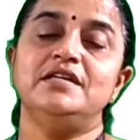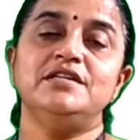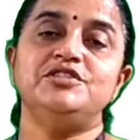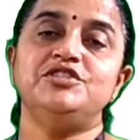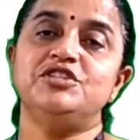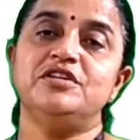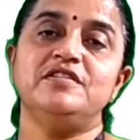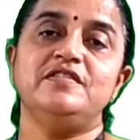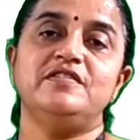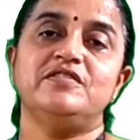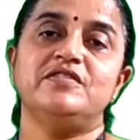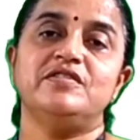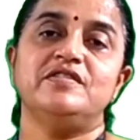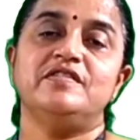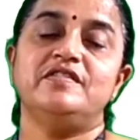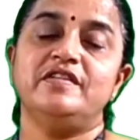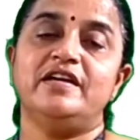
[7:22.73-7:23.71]
He
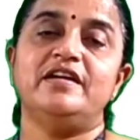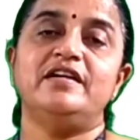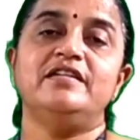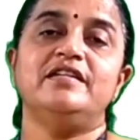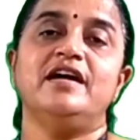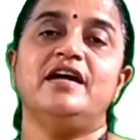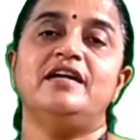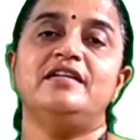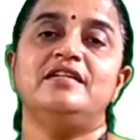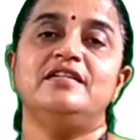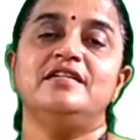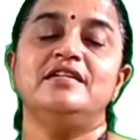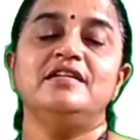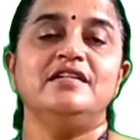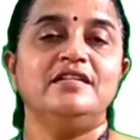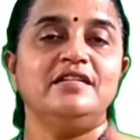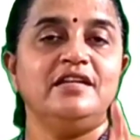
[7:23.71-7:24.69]
just said that
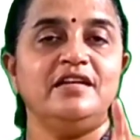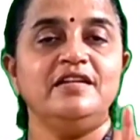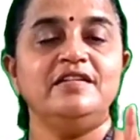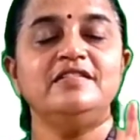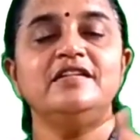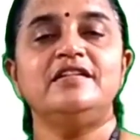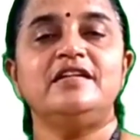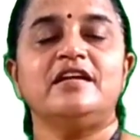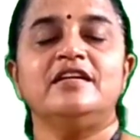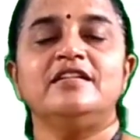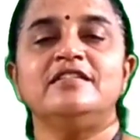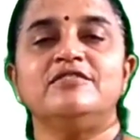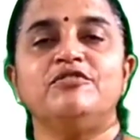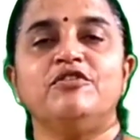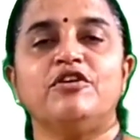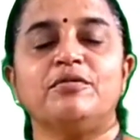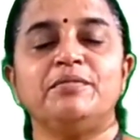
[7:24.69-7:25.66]
there is a
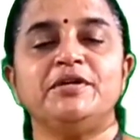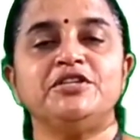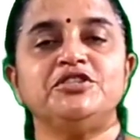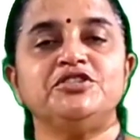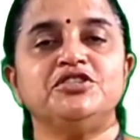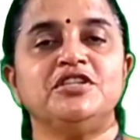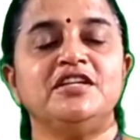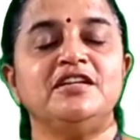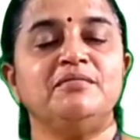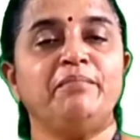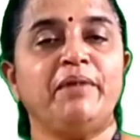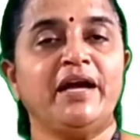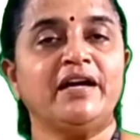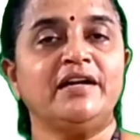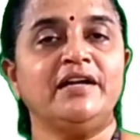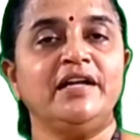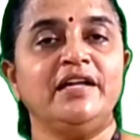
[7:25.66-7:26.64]
transformation in
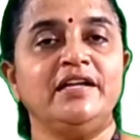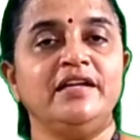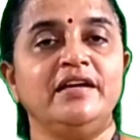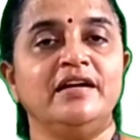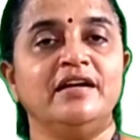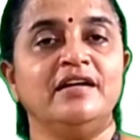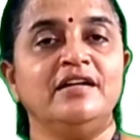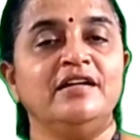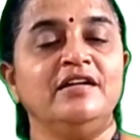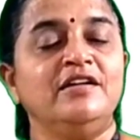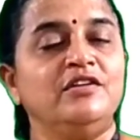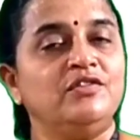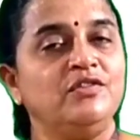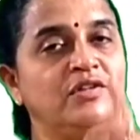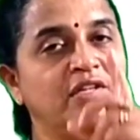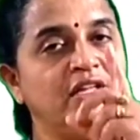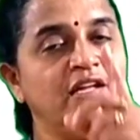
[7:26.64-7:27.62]
bacteria.
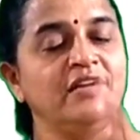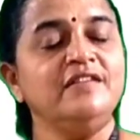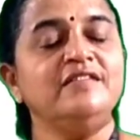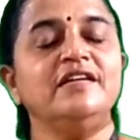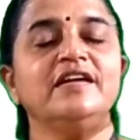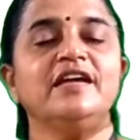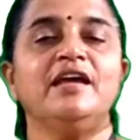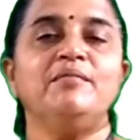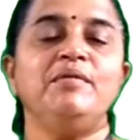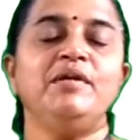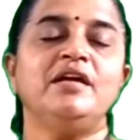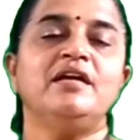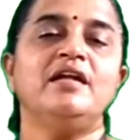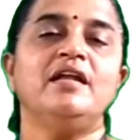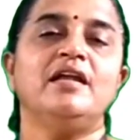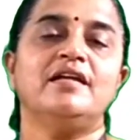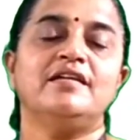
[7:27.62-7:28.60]
So there is a
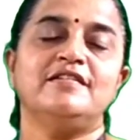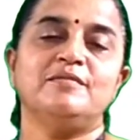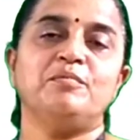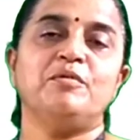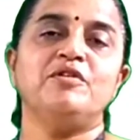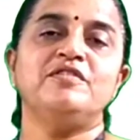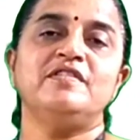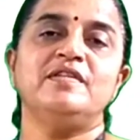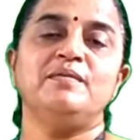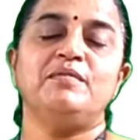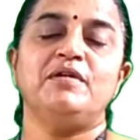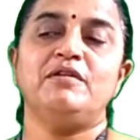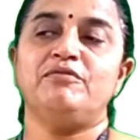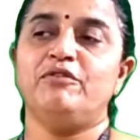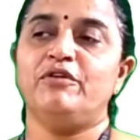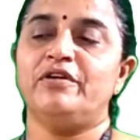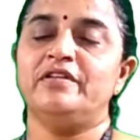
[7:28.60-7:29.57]
chemical
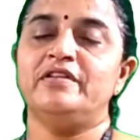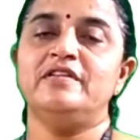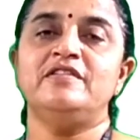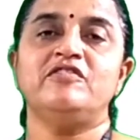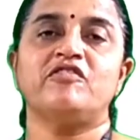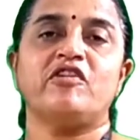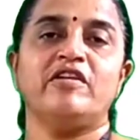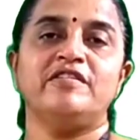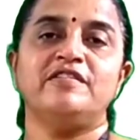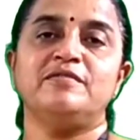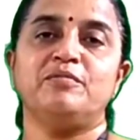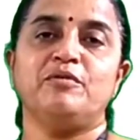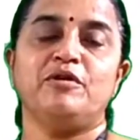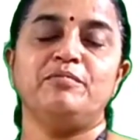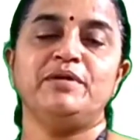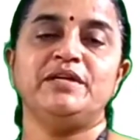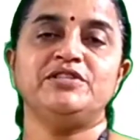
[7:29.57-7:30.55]
responsible for this
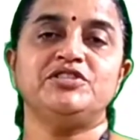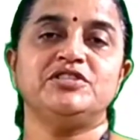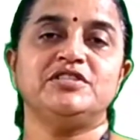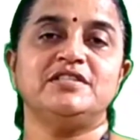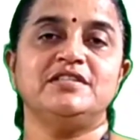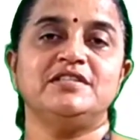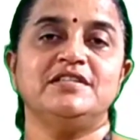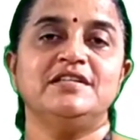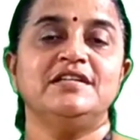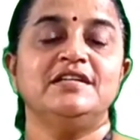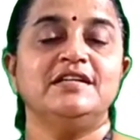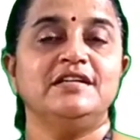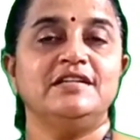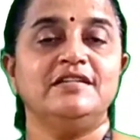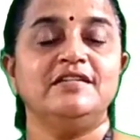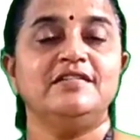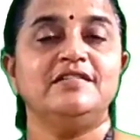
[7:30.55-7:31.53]
transformation.
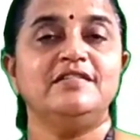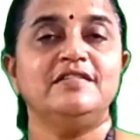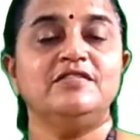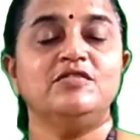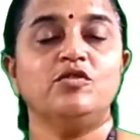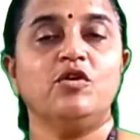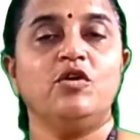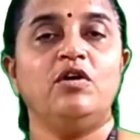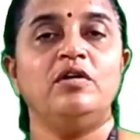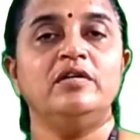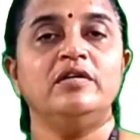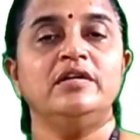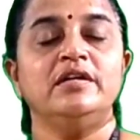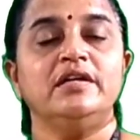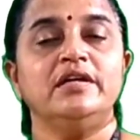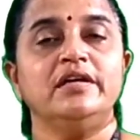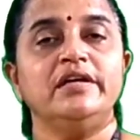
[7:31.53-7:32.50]
This is called
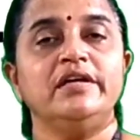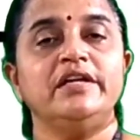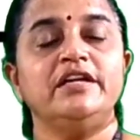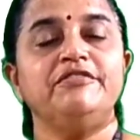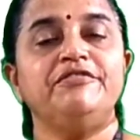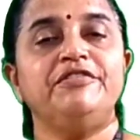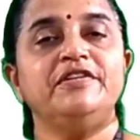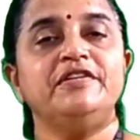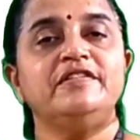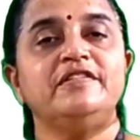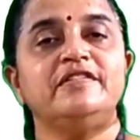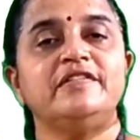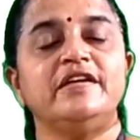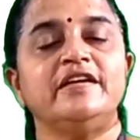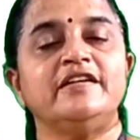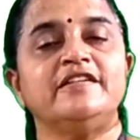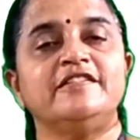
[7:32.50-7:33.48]

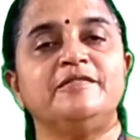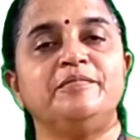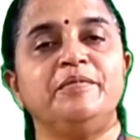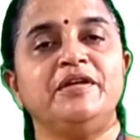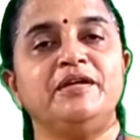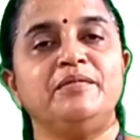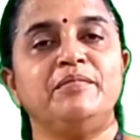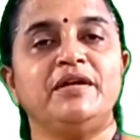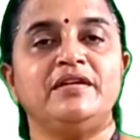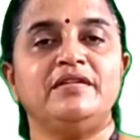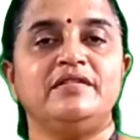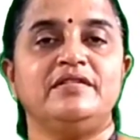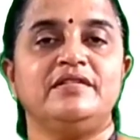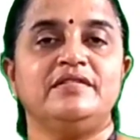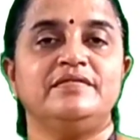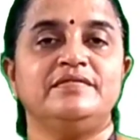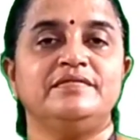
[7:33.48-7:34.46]
Griffith's
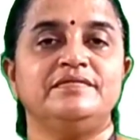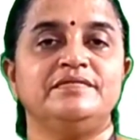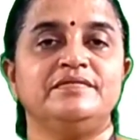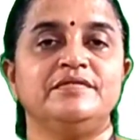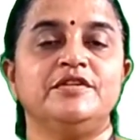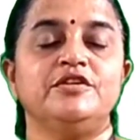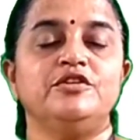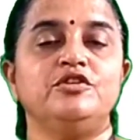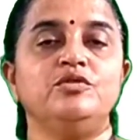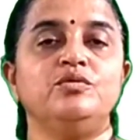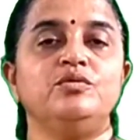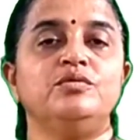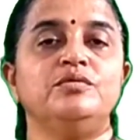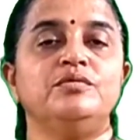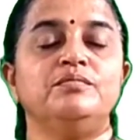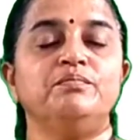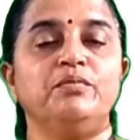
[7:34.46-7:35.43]
experiment
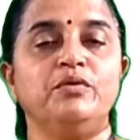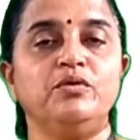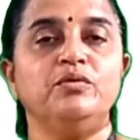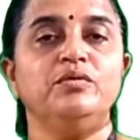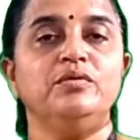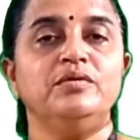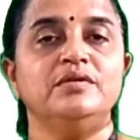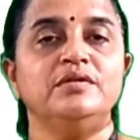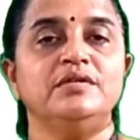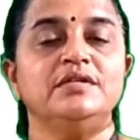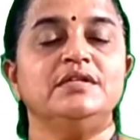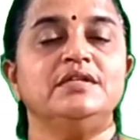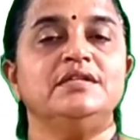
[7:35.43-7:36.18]
to prove